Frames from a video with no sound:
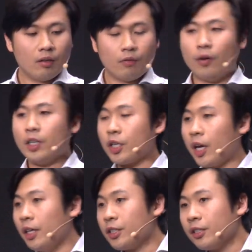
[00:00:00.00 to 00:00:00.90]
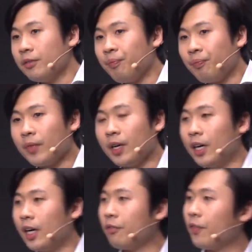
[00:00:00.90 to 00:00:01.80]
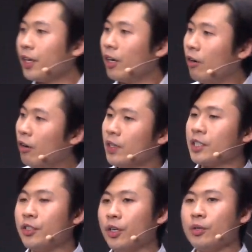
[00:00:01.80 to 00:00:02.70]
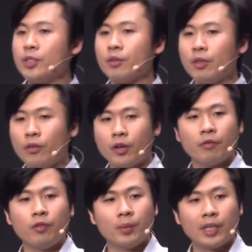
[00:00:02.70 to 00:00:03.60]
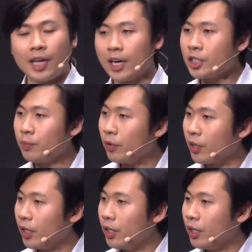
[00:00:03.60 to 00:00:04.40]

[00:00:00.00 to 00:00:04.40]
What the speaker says: For education, I think all of us knows learning from a textbook